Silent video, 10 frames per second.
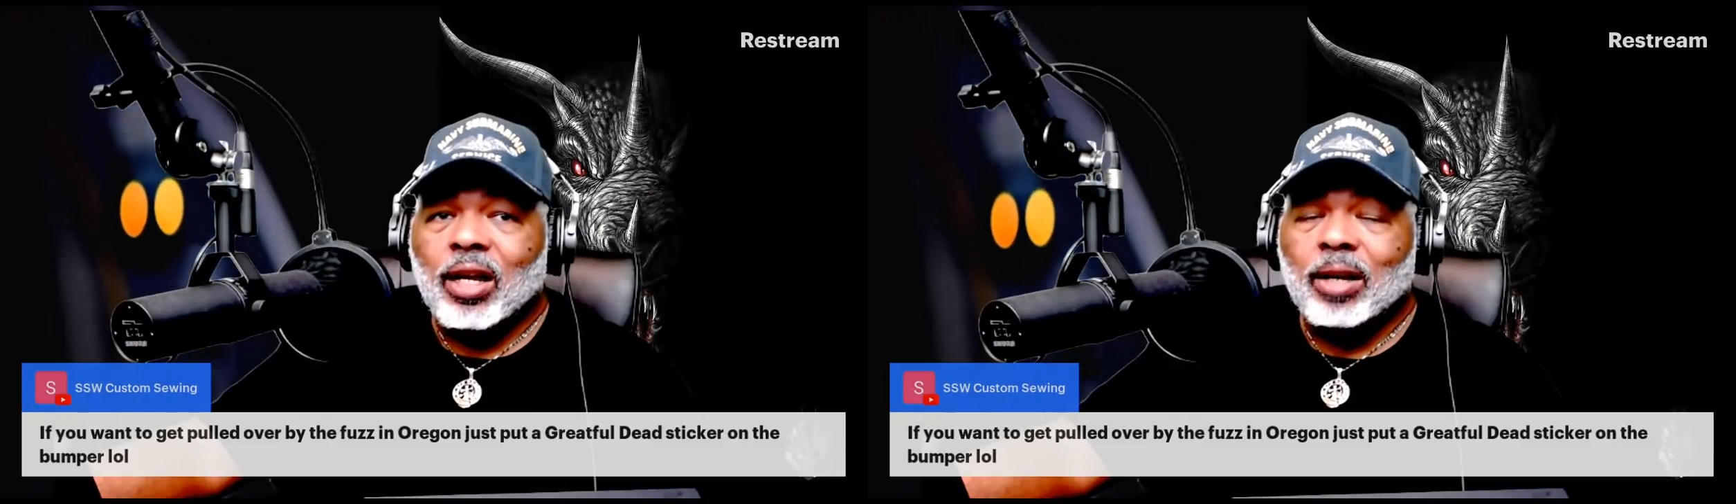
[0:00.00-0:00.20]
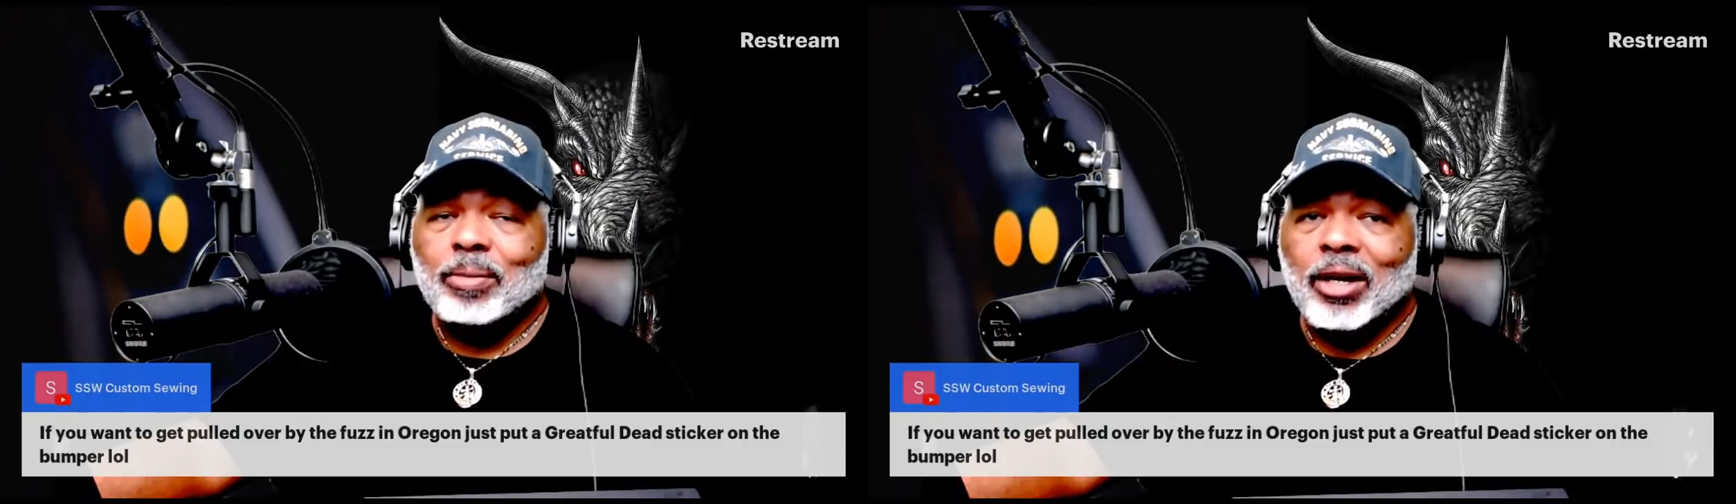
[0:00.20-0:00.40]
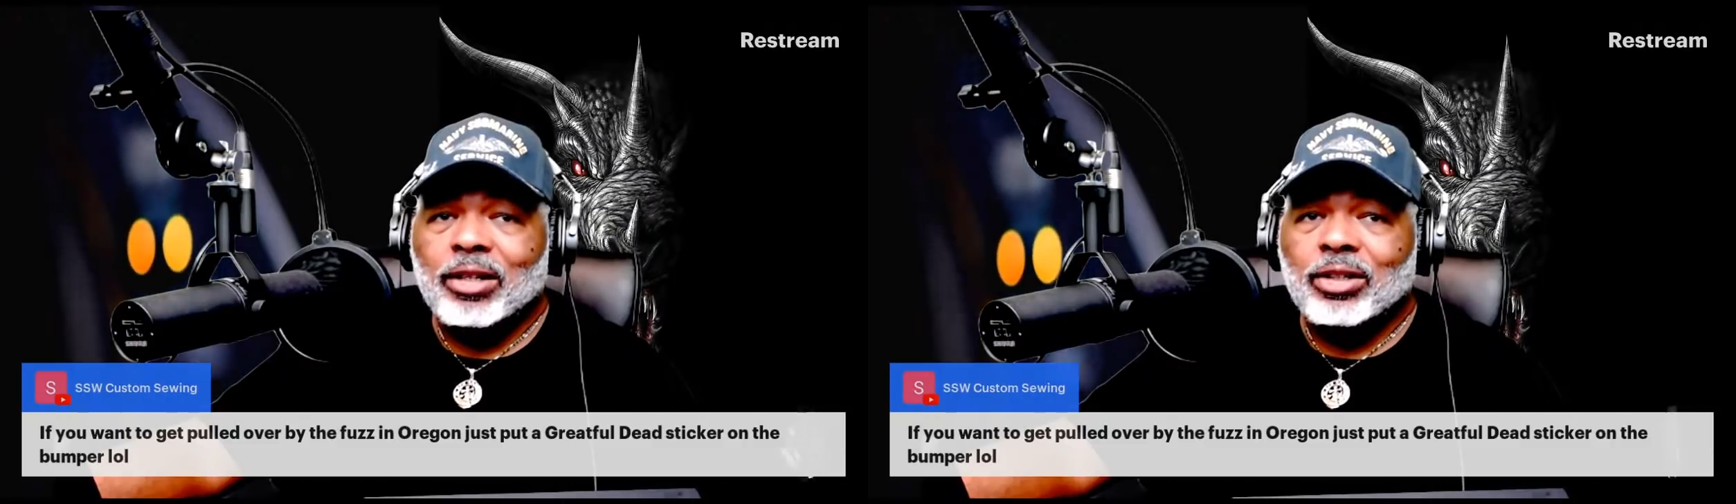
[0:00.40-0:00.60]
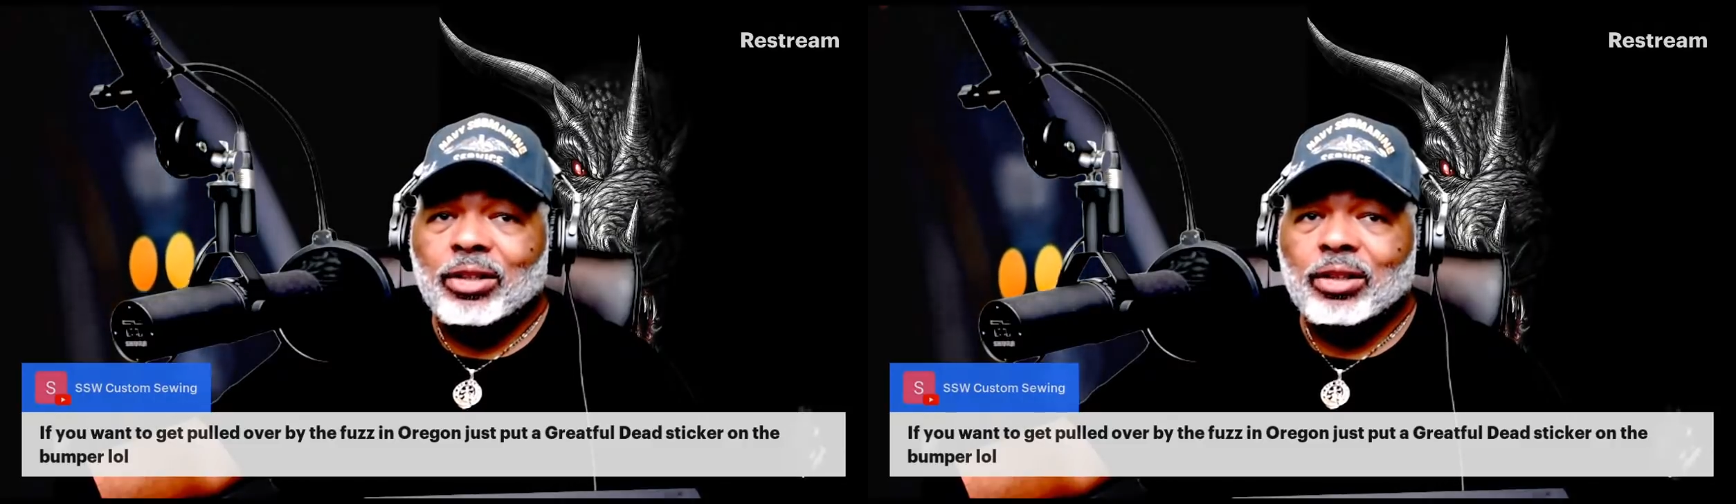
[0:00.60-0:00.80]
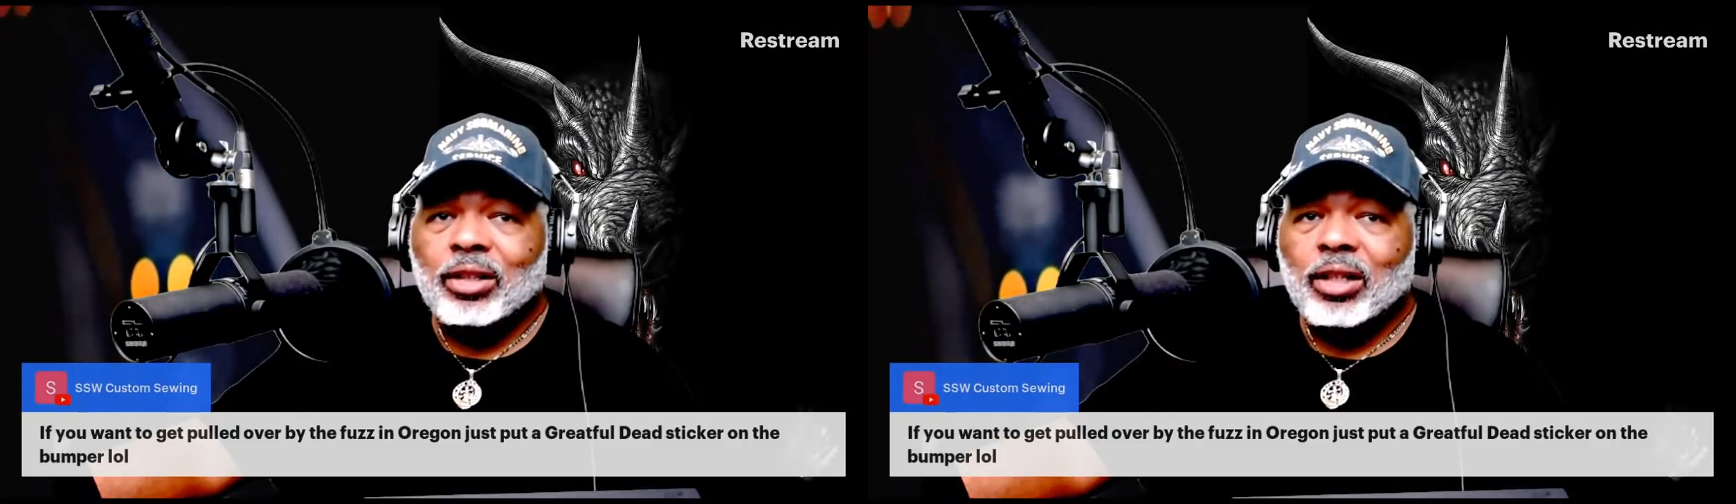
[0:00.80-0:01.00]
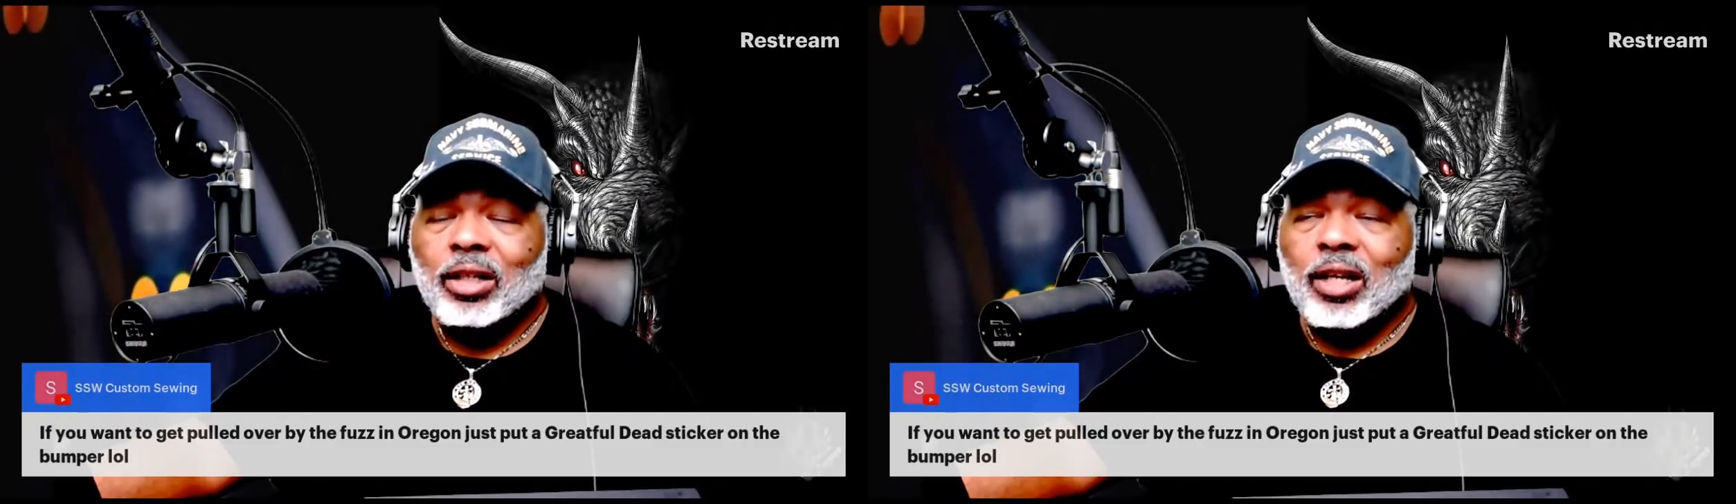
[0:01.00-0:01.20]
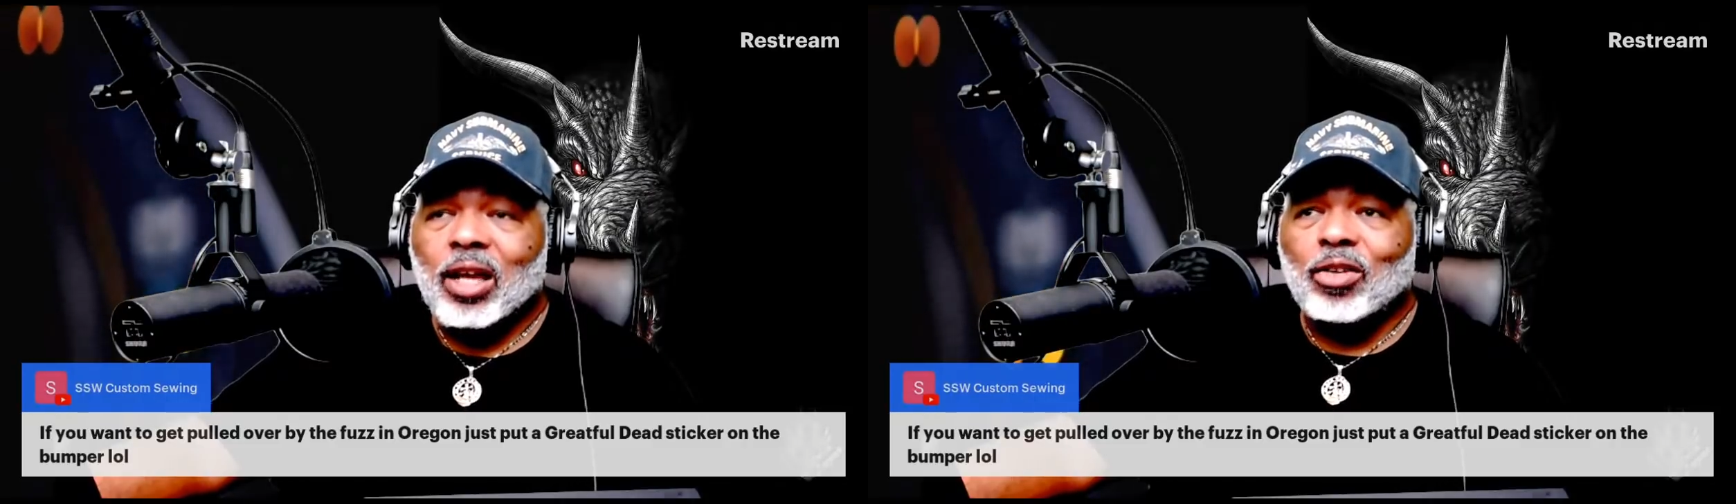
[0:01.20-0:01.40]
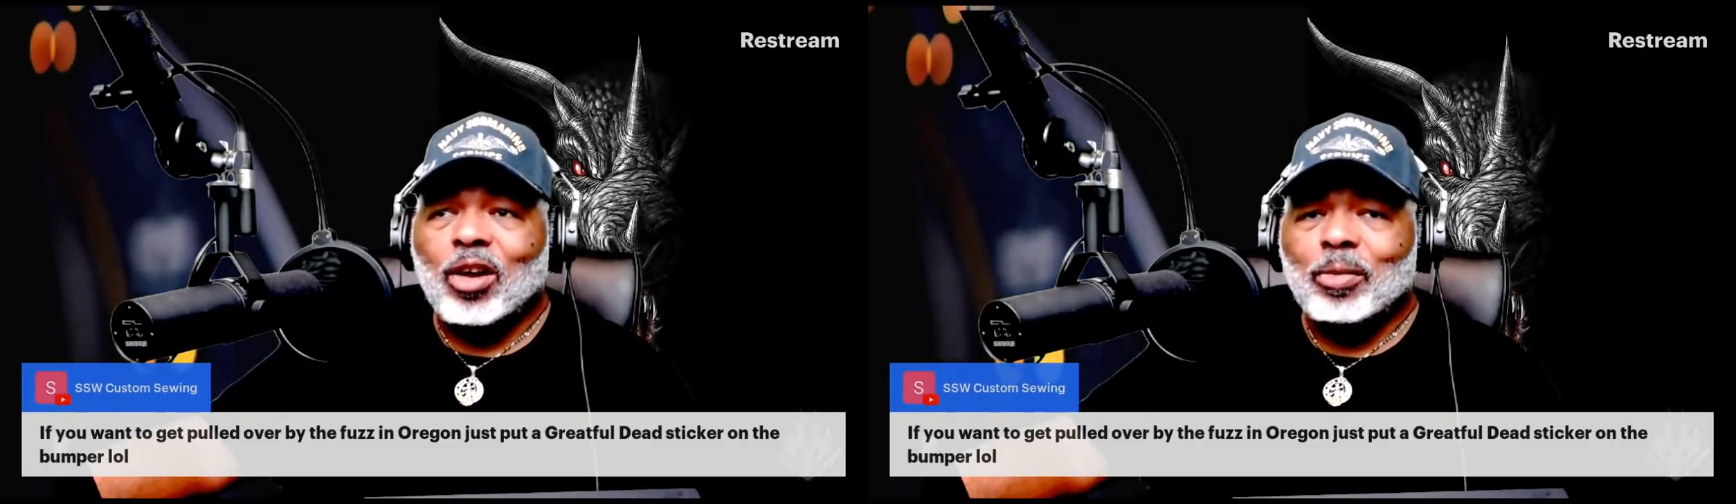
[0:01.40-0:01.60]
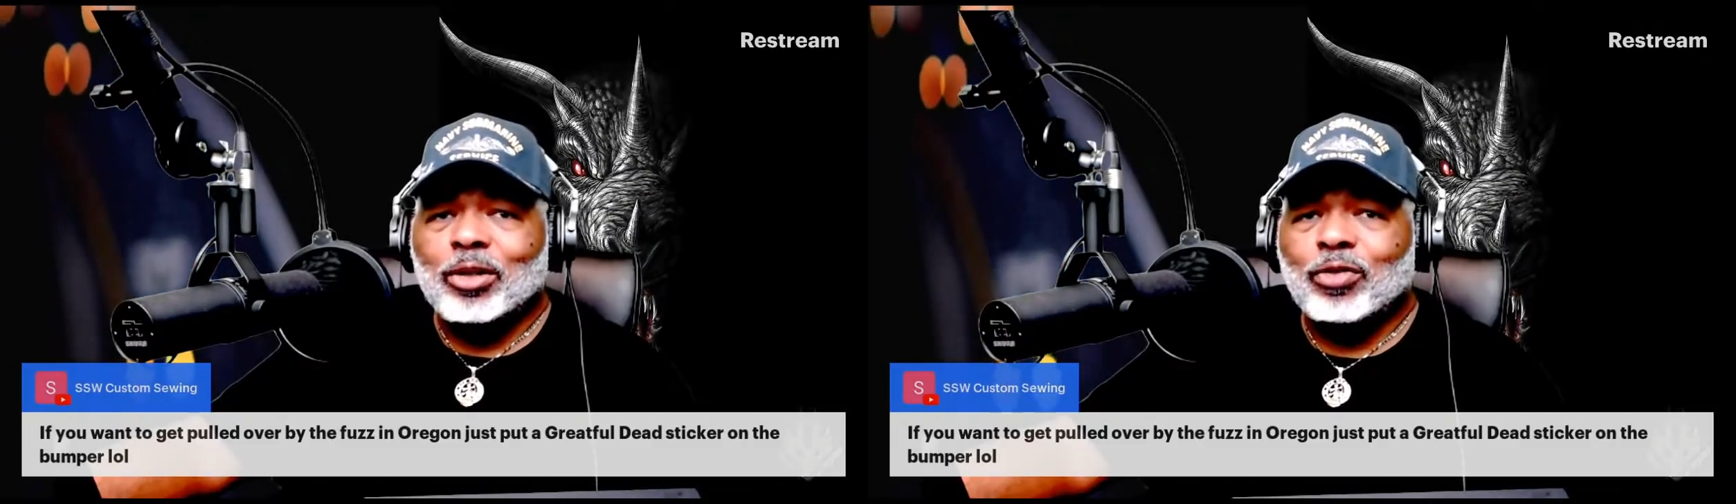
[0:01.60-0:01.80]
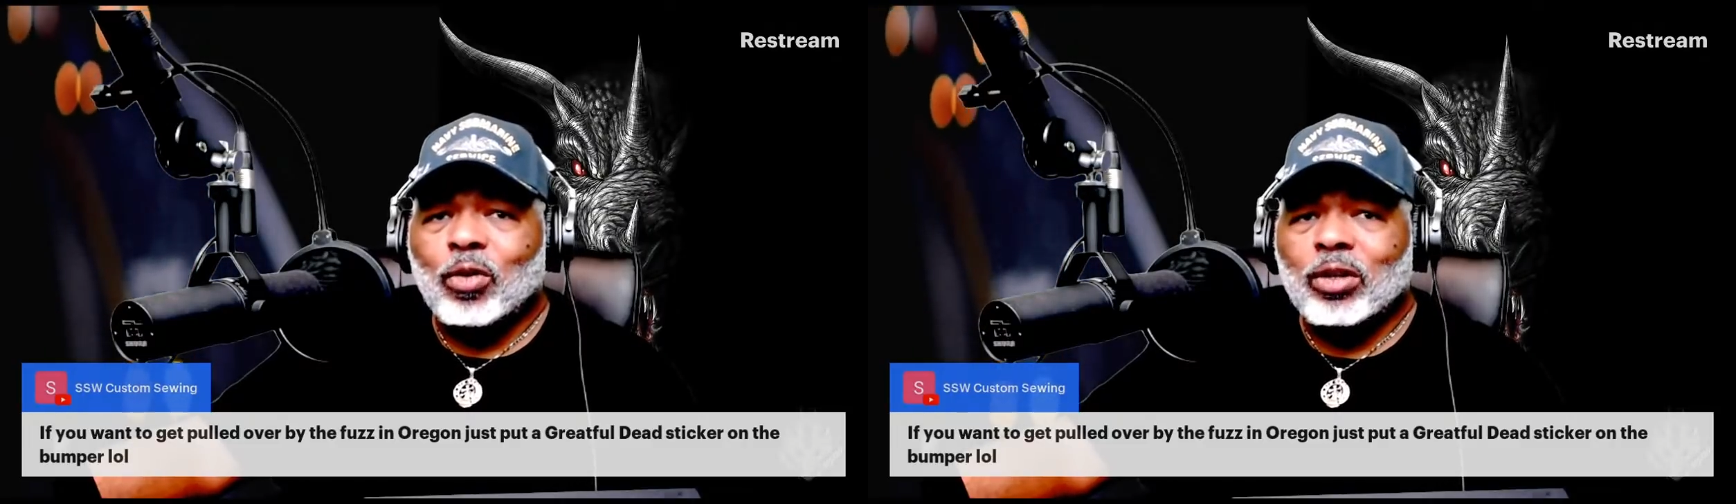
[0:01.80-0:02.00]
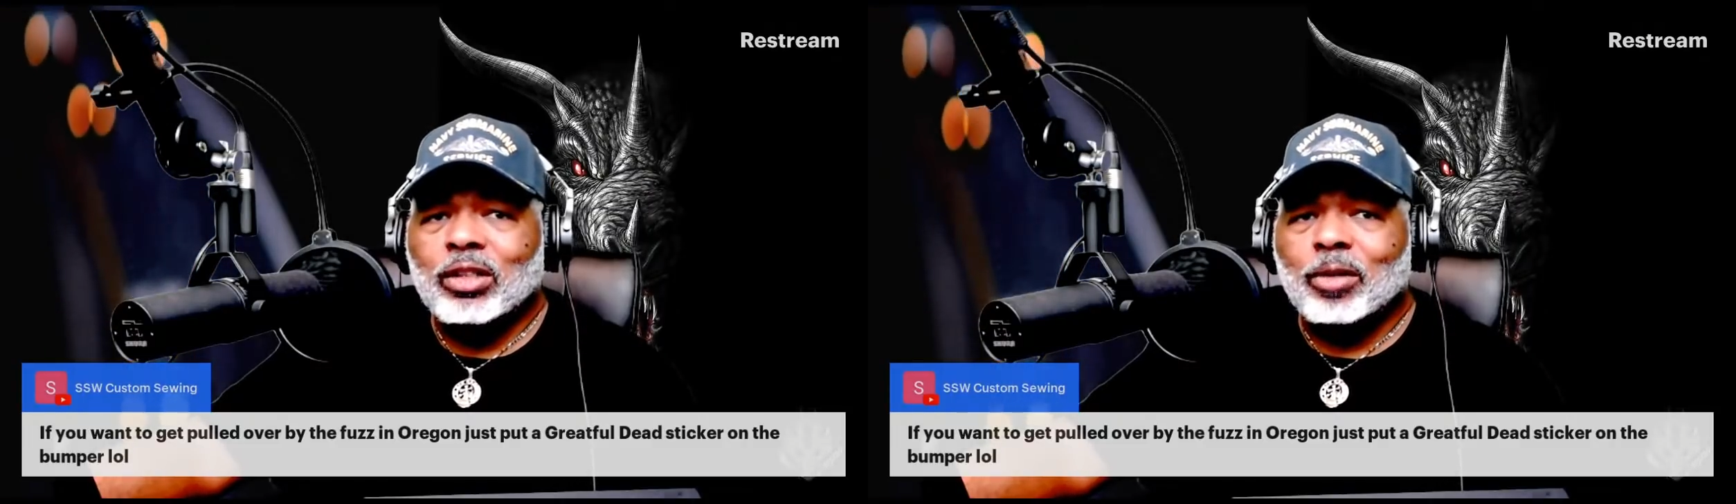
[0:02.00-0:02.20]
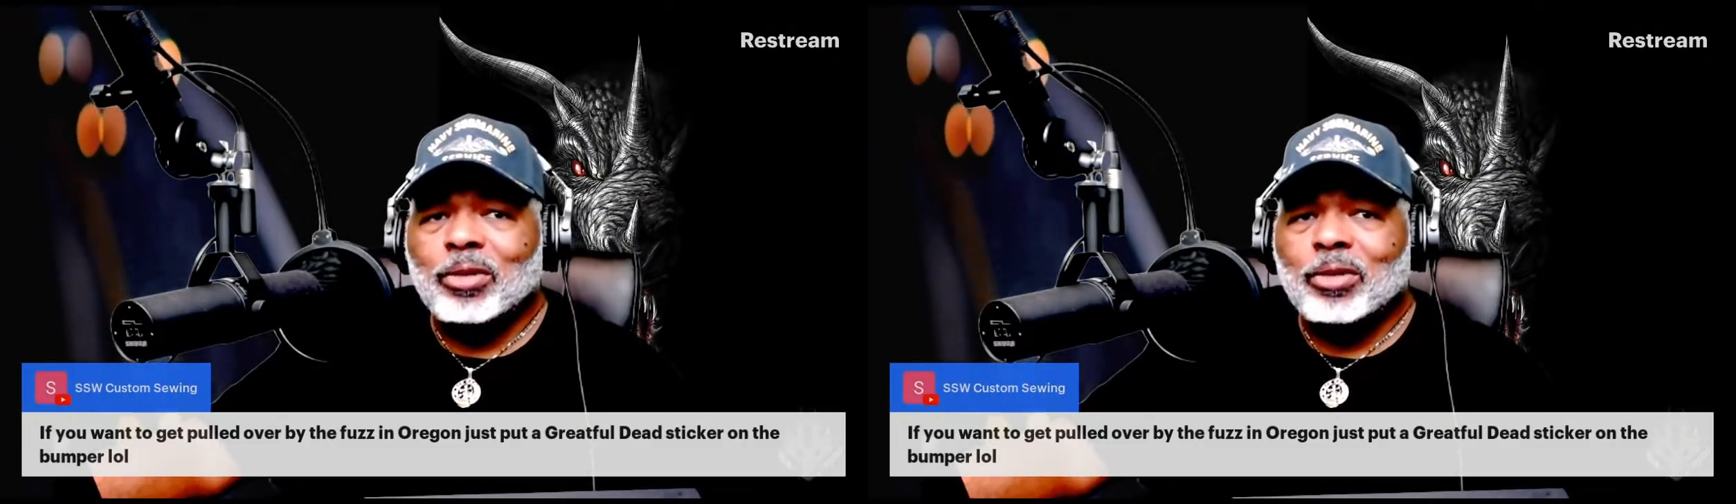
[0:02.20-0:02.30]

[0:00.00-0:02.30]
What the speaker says: I imagine. I don't know how much force.